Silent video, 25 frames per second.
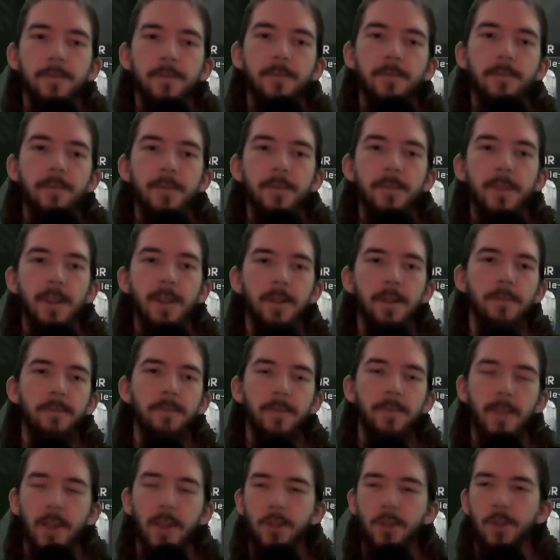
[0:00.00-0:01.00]
you know,
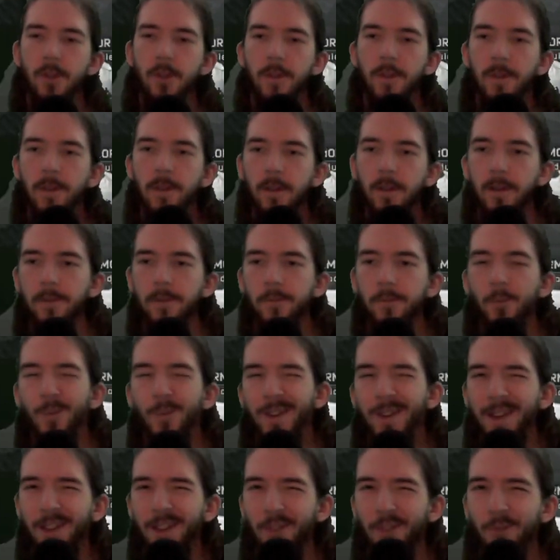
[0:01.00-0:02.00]
that's just one
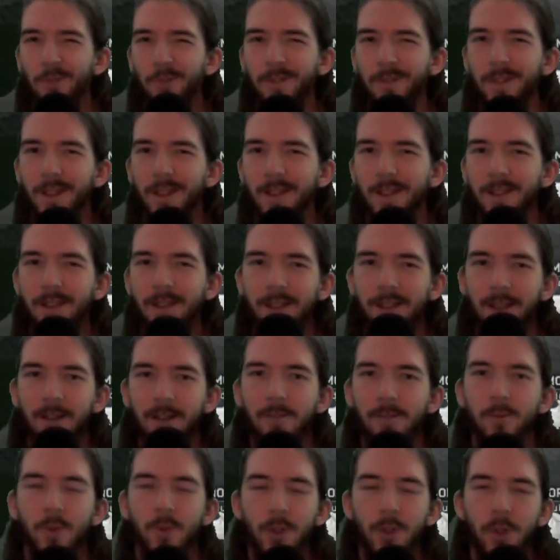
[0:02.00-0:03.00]
extra thing to tell
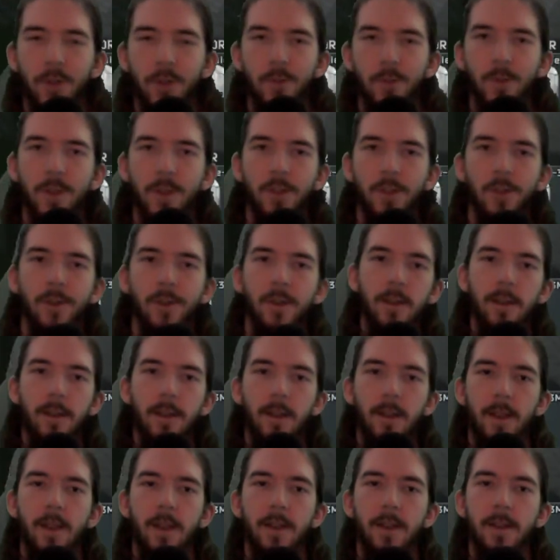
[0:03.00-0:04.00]
which is which.
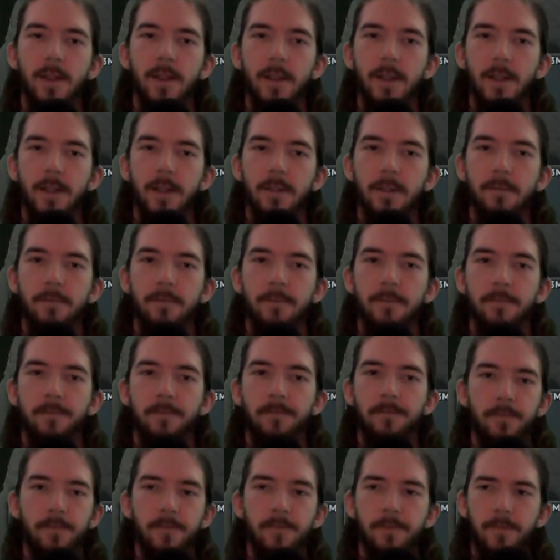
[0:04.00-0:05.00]
And
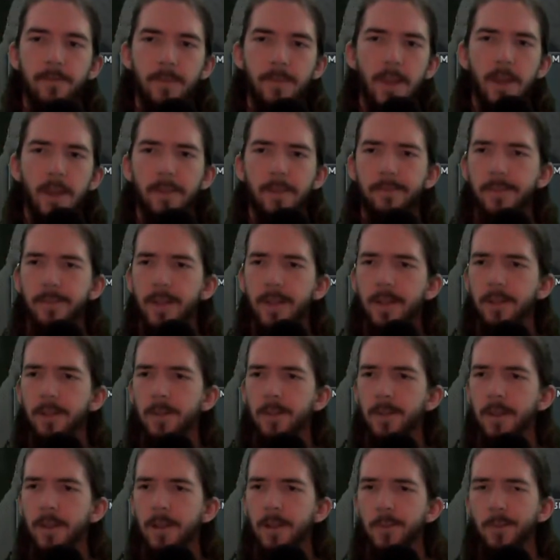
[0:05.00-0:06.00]
yeah,
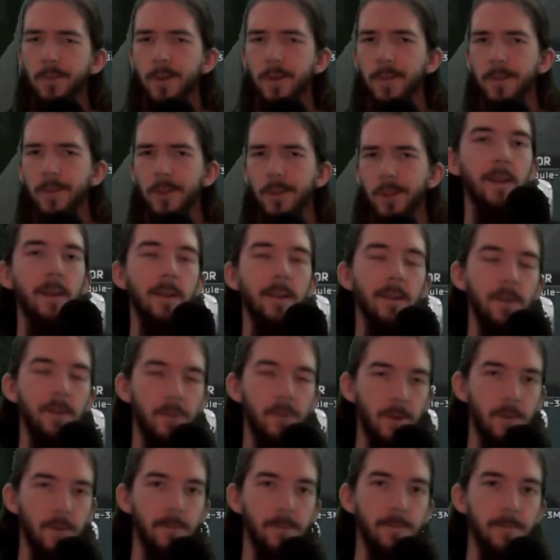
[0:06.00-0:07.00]
that's pretty much it.
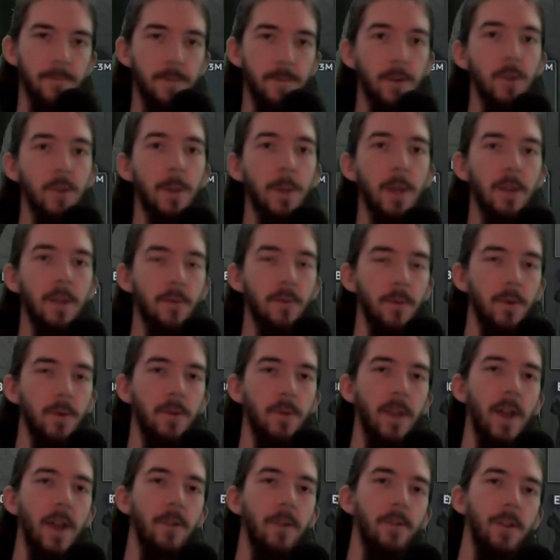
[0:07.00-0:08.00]
So first things first,
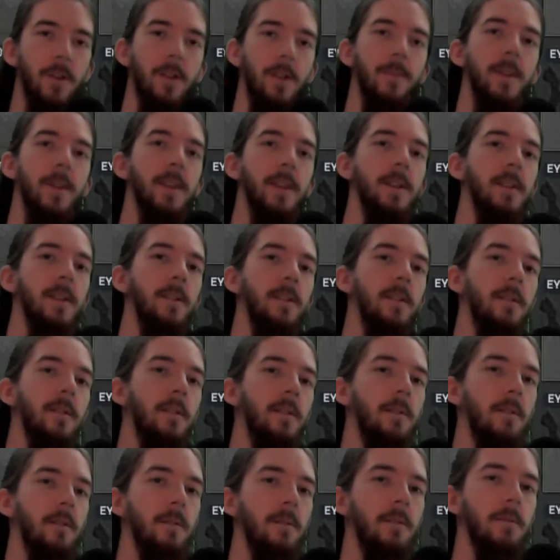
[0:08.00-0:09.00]
I would recommend
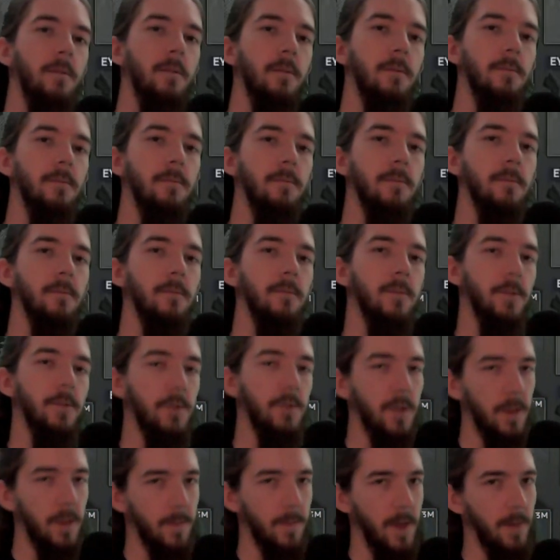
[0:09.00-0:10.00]

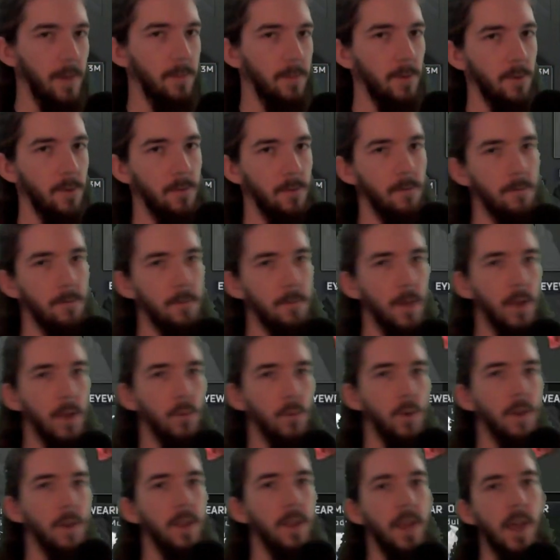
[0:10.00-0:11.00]
learning the maps and
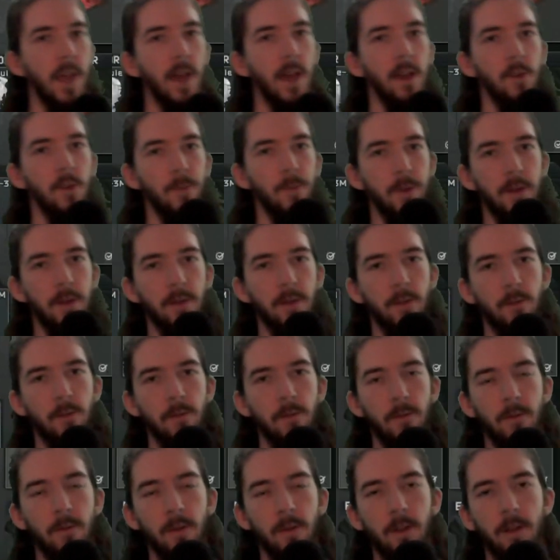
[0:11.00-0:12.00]
where the AI spawns.
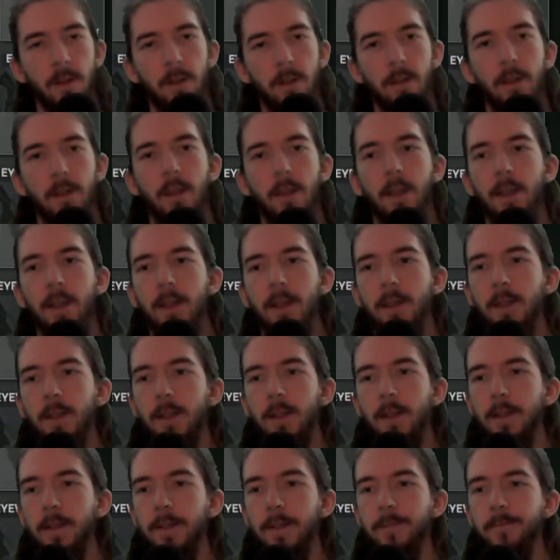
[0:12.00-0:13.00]
And
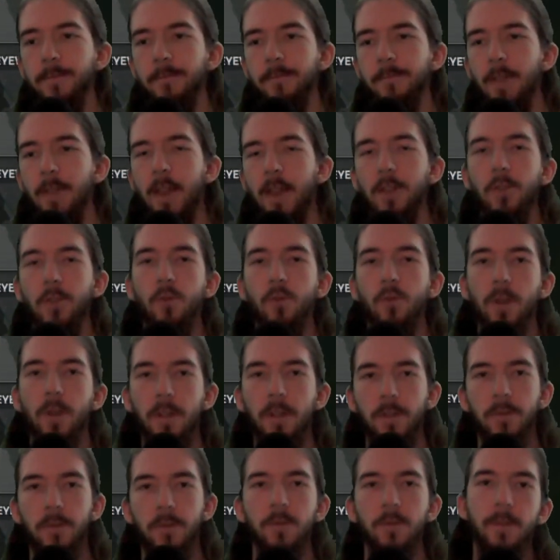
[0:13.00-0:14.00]
as you run
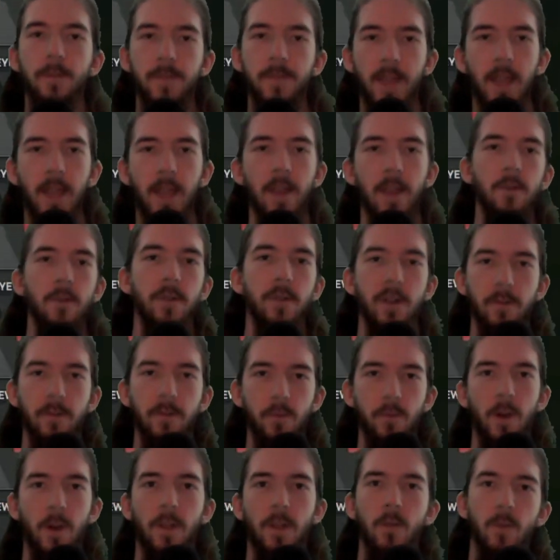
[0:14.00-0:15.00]
through them, take note
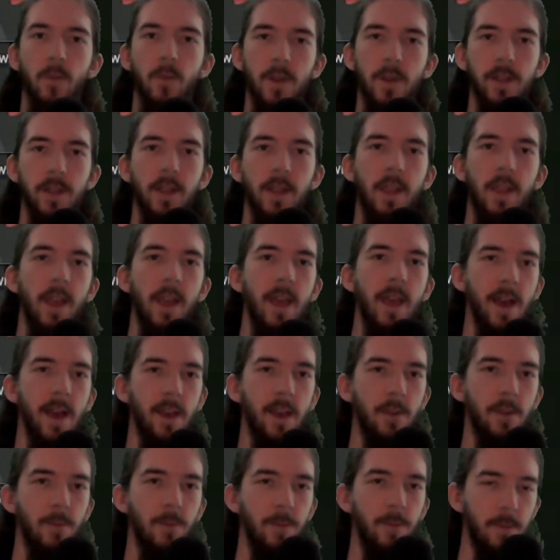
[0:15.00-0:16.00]
where you run into the AI
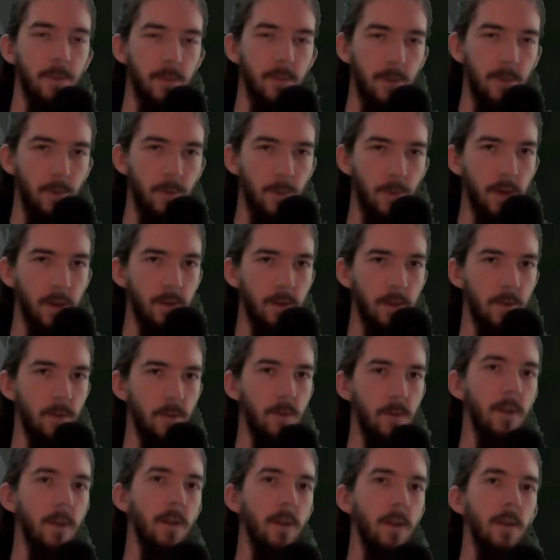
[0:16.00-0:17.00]
spawns,
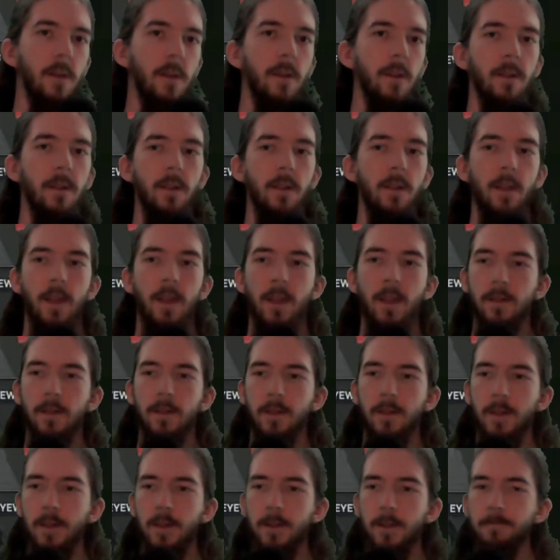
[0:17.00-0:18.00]
and
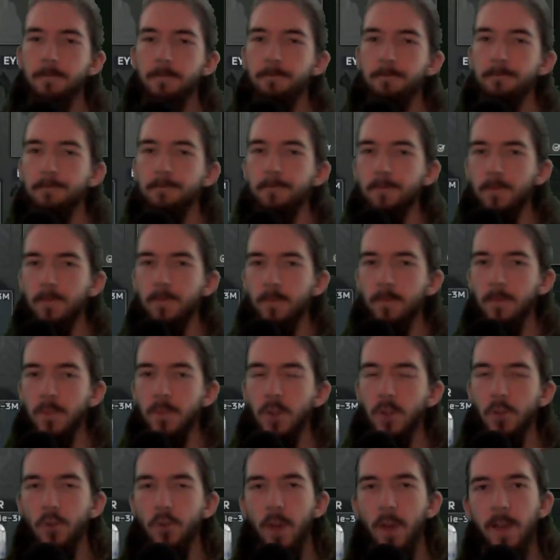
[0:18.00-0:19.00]

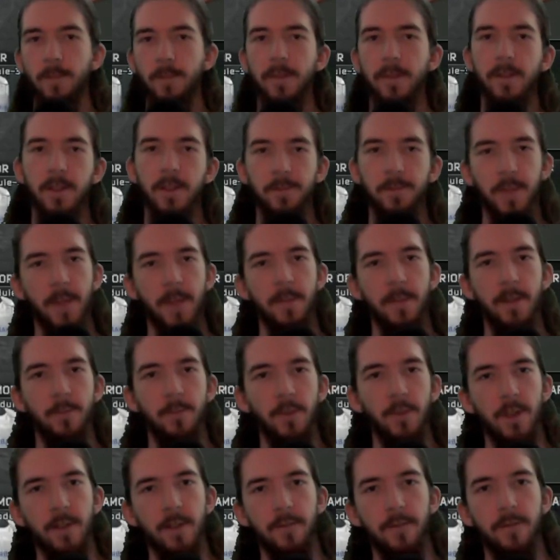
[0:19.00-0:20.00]
just try and build up that
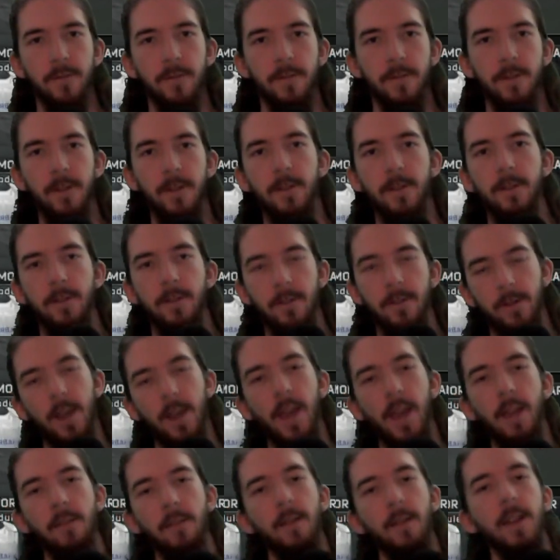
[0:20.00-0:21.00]
memory of,
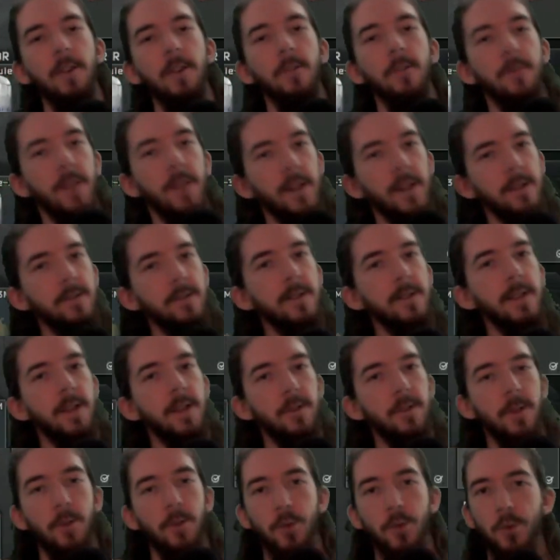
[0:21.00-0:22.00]
okay, I know if I go in here,
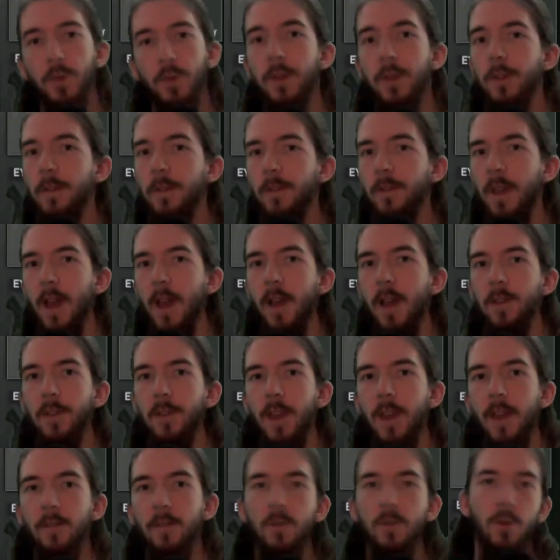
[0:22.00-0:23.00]
there's a risk of AI
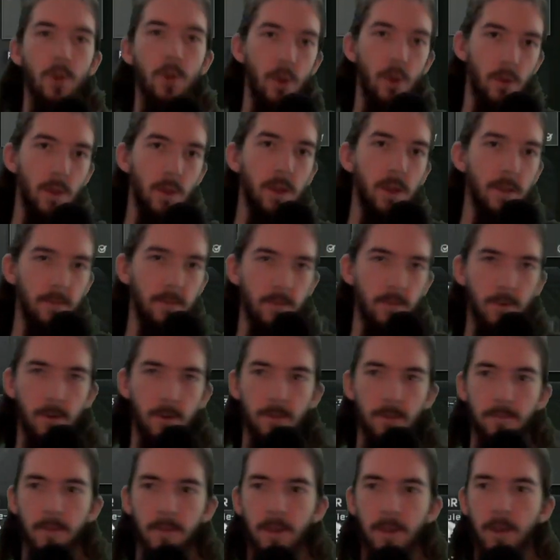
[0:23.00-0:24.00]
scavs, so you're looking for
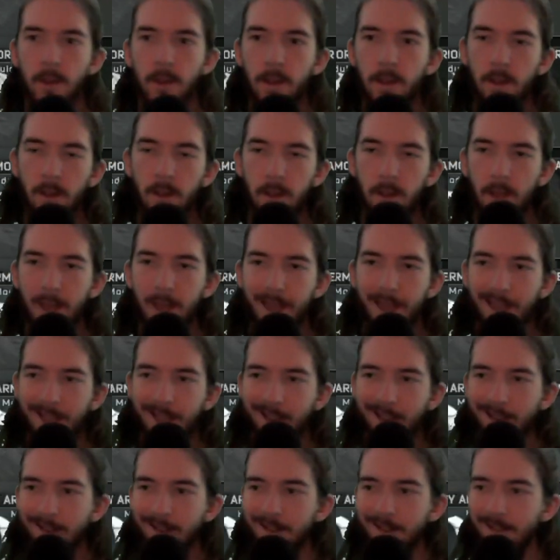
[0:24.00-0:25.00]
them,
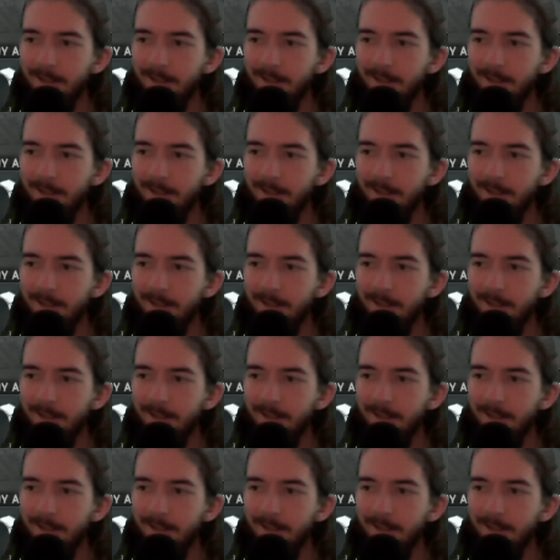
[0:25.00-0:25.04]
and